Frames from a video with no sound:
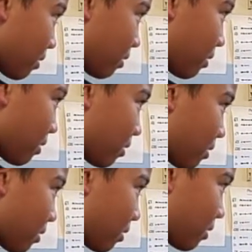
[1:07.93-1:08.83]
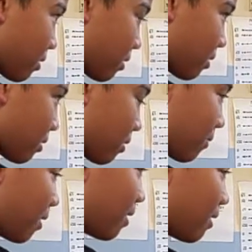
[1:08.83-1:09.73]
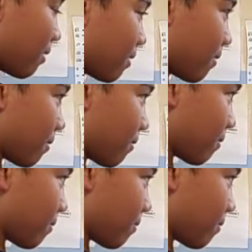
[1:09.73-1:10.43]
Brilliant. Now, give me some dashes.